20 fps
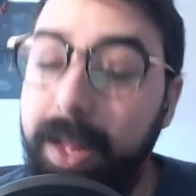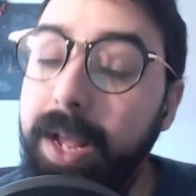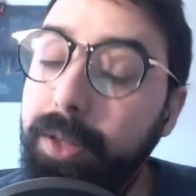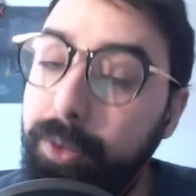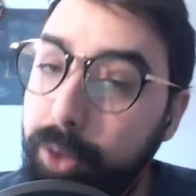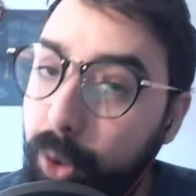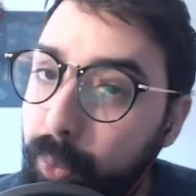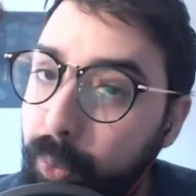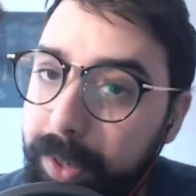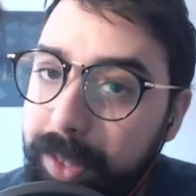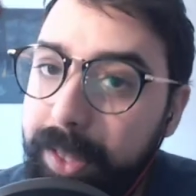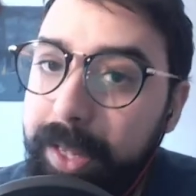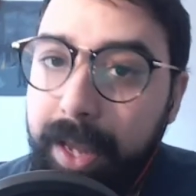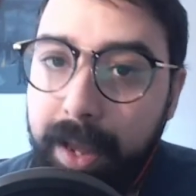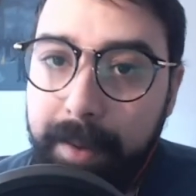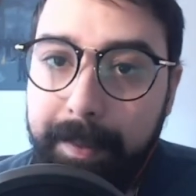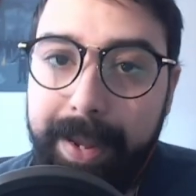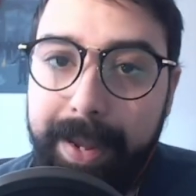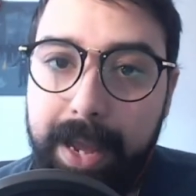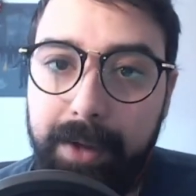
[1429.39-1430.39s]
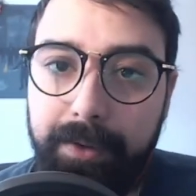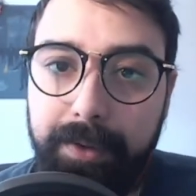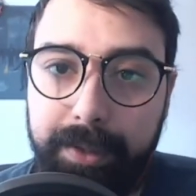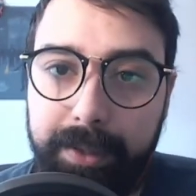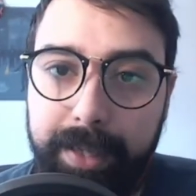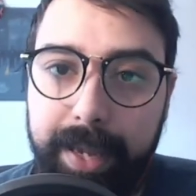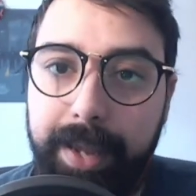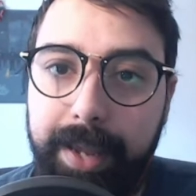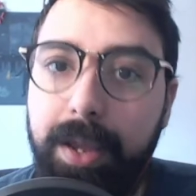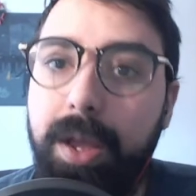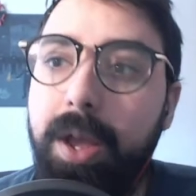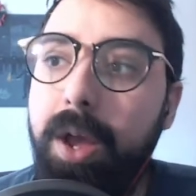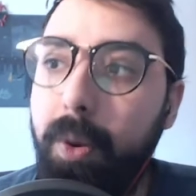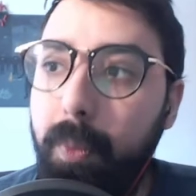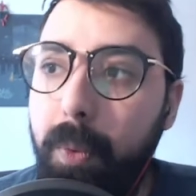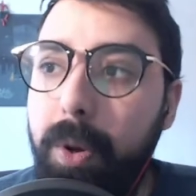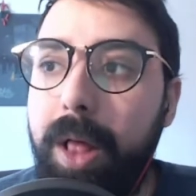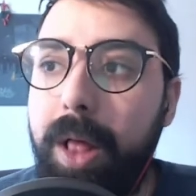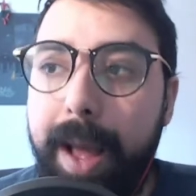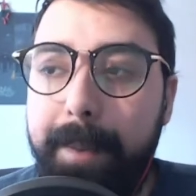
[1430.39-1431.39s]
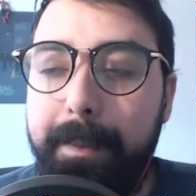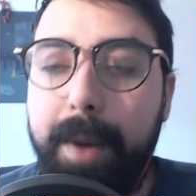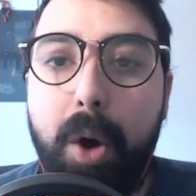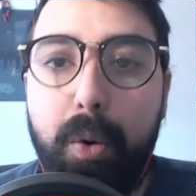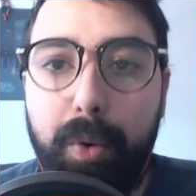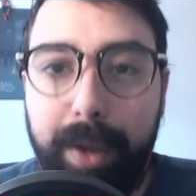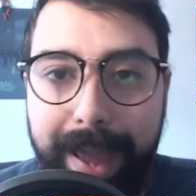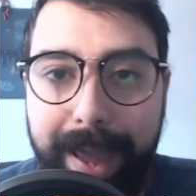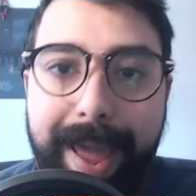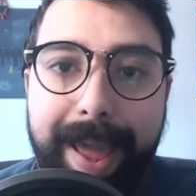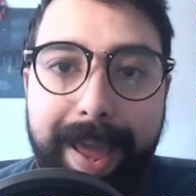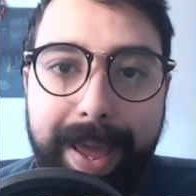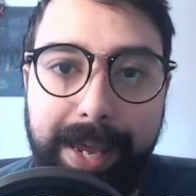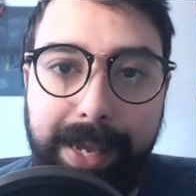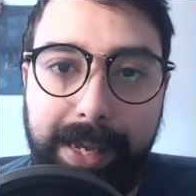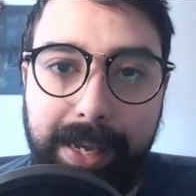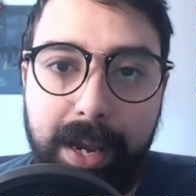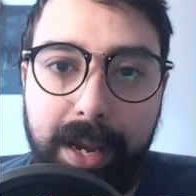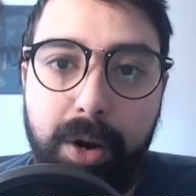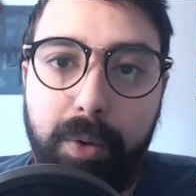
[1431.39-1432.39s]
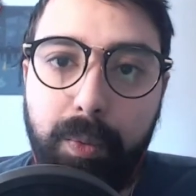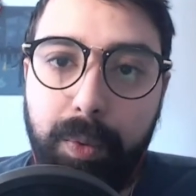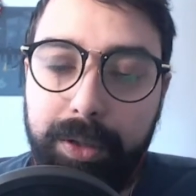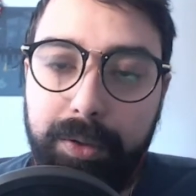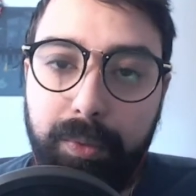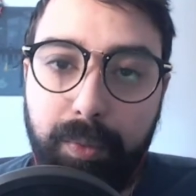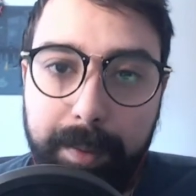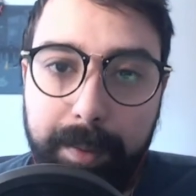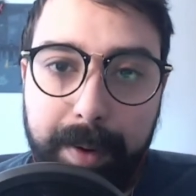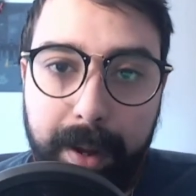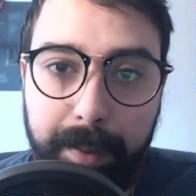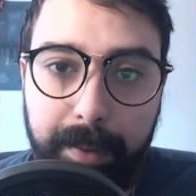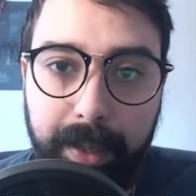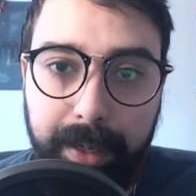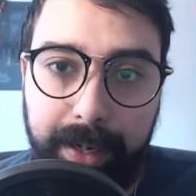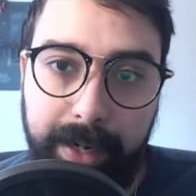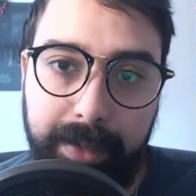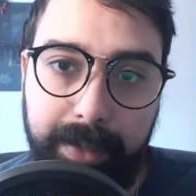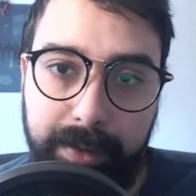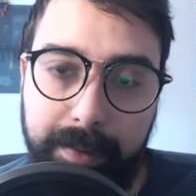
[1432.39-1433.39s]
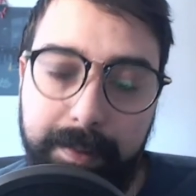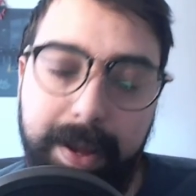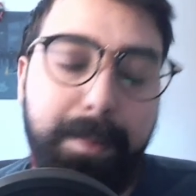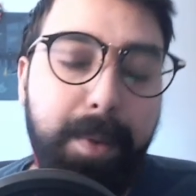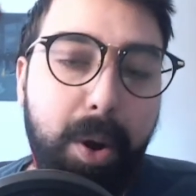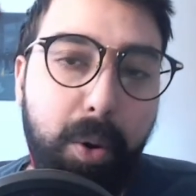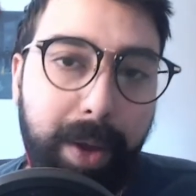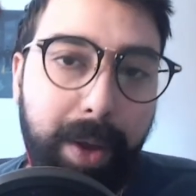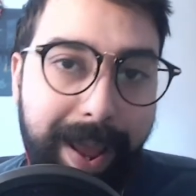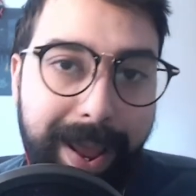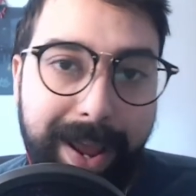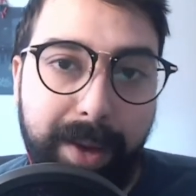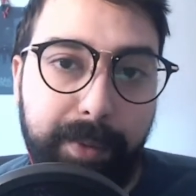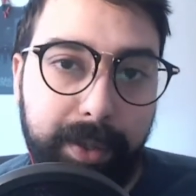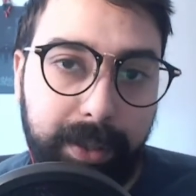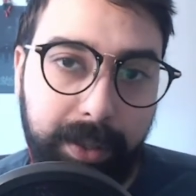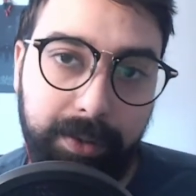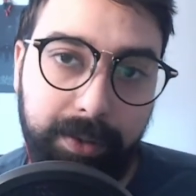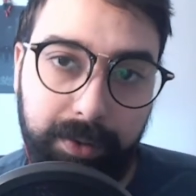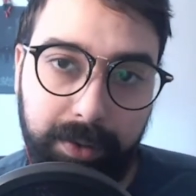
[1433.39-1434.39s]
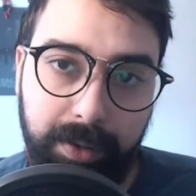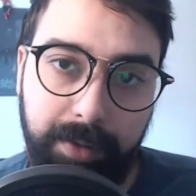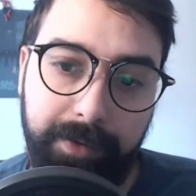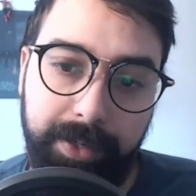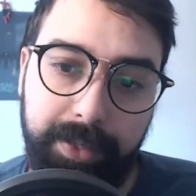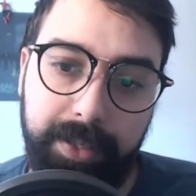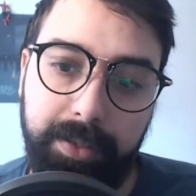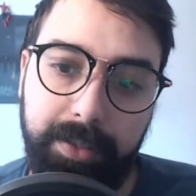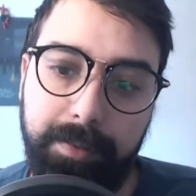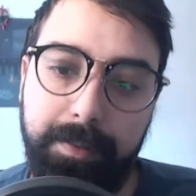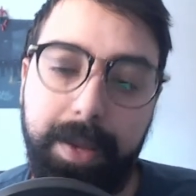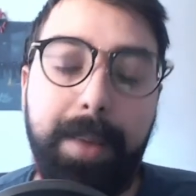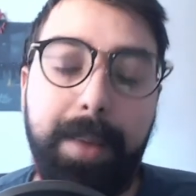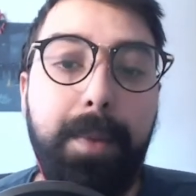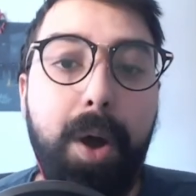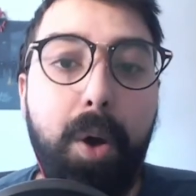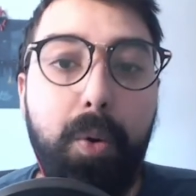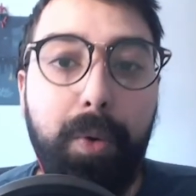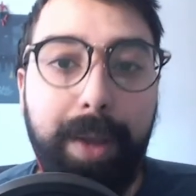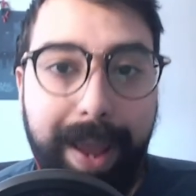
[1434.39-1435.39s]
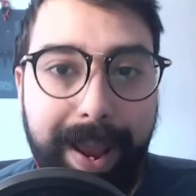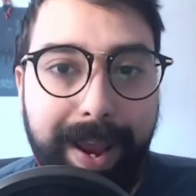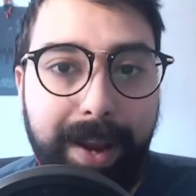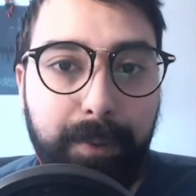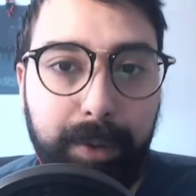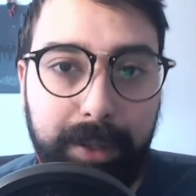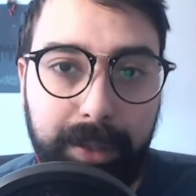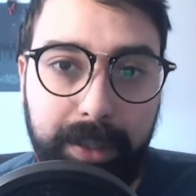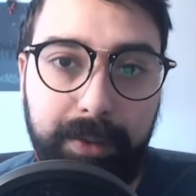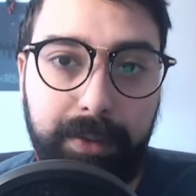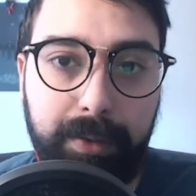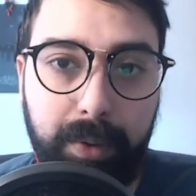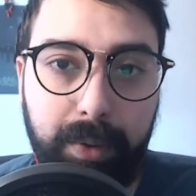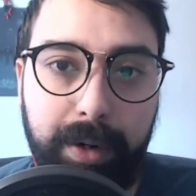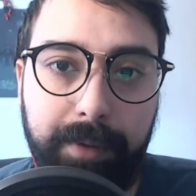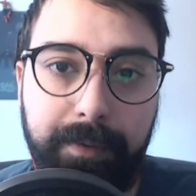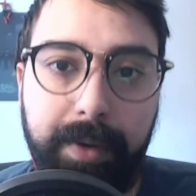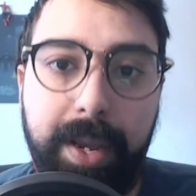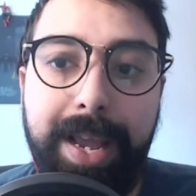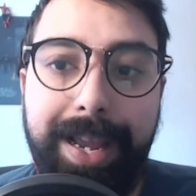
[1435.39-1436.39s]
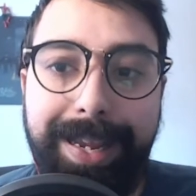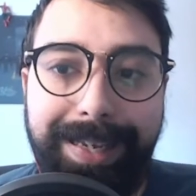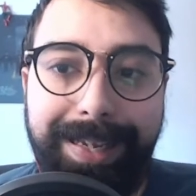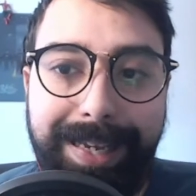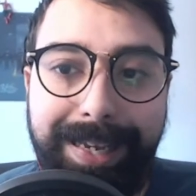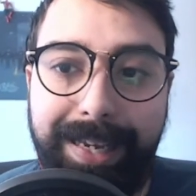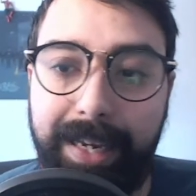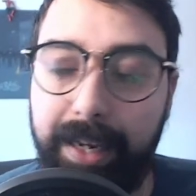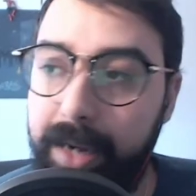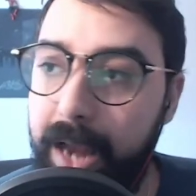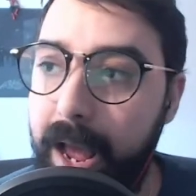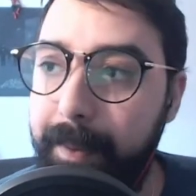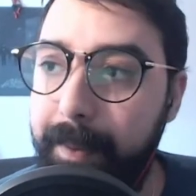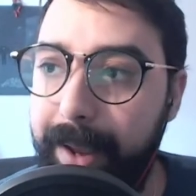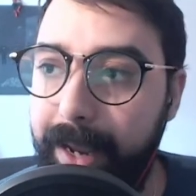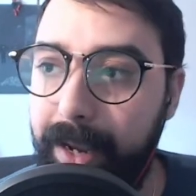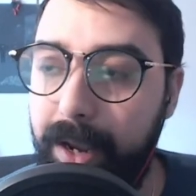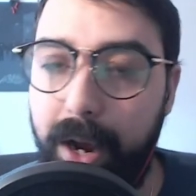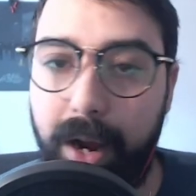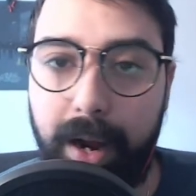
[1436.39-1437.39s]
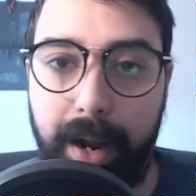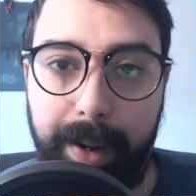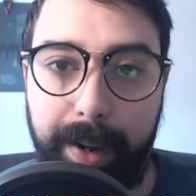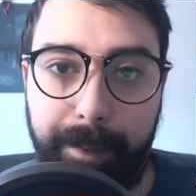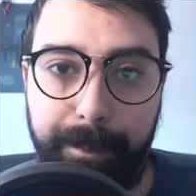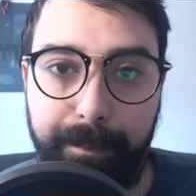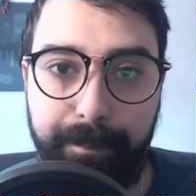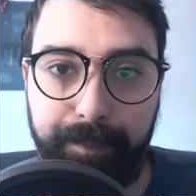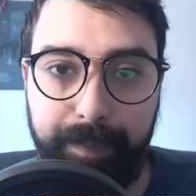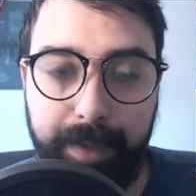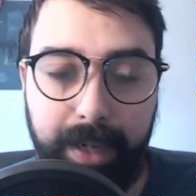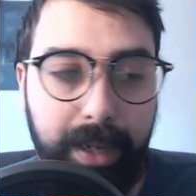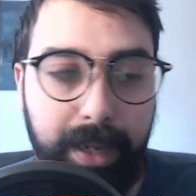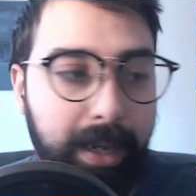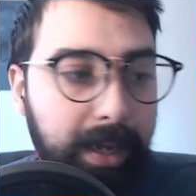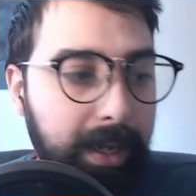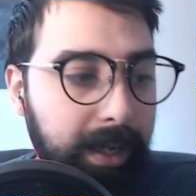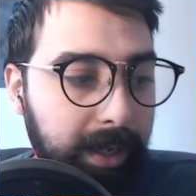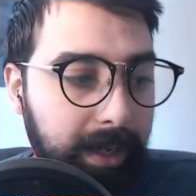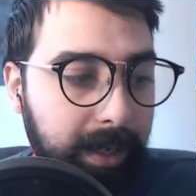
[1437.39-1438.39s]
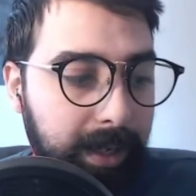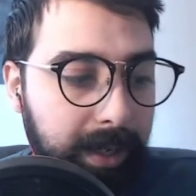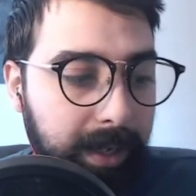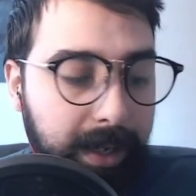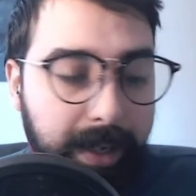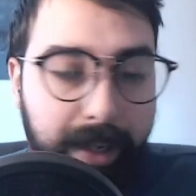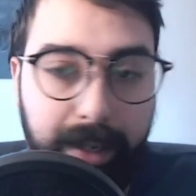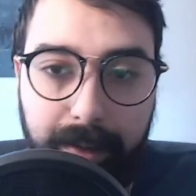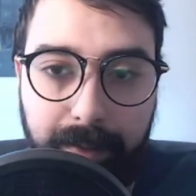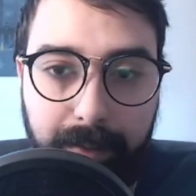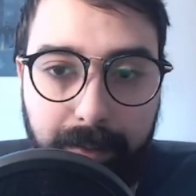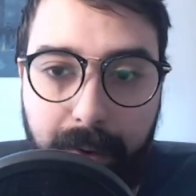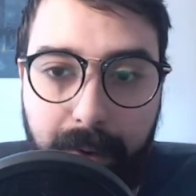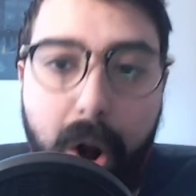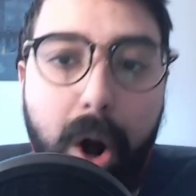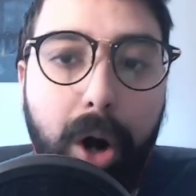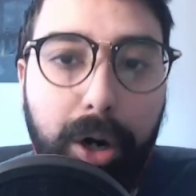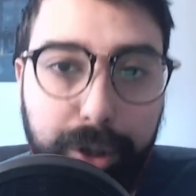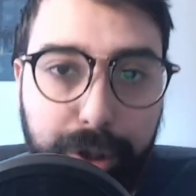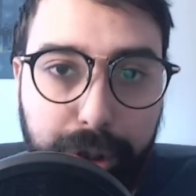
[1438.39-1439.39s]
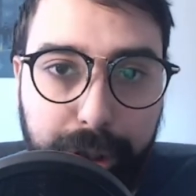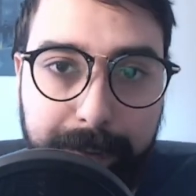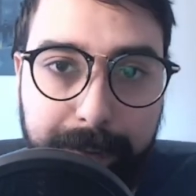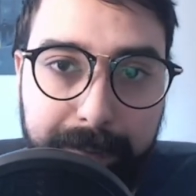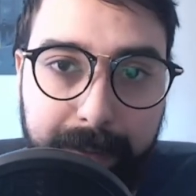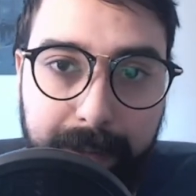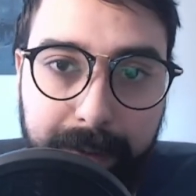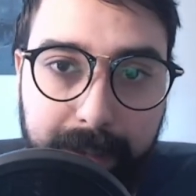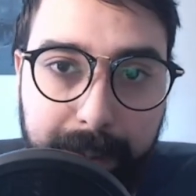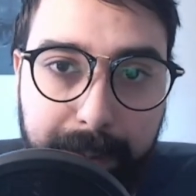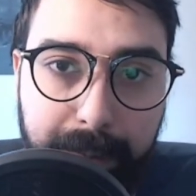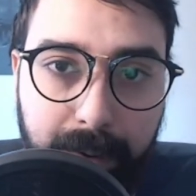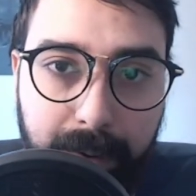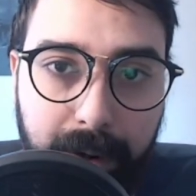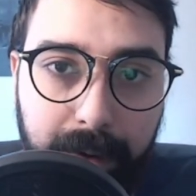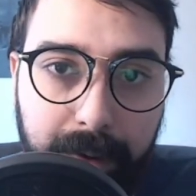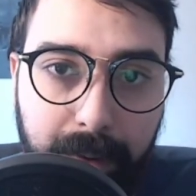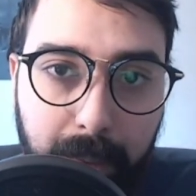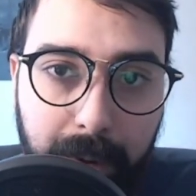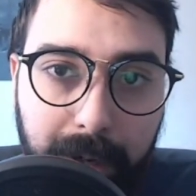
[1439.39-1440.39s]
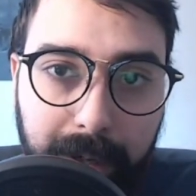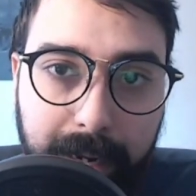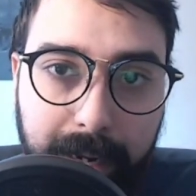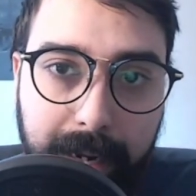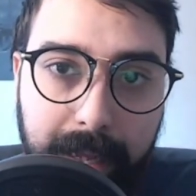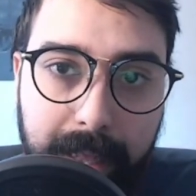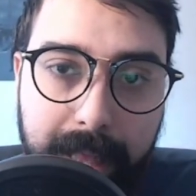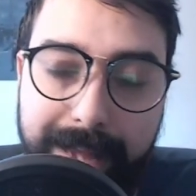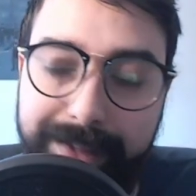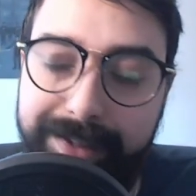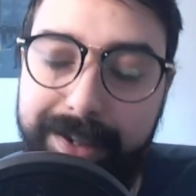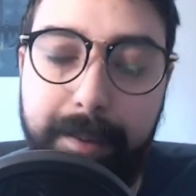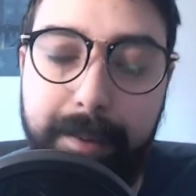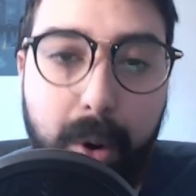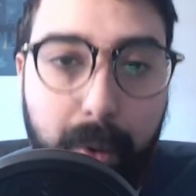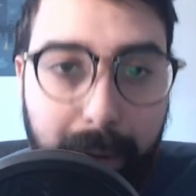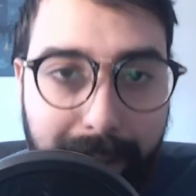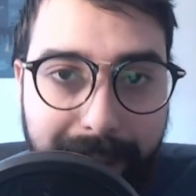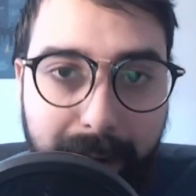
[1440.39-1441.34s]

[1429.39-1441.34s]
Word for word: They're really coming out and saying, "Well, I'm okay with republicanism. I'm okay with conservatism. I'm okay with this sort of economic." Um, uh, hardship that they put on the working class. I'm okay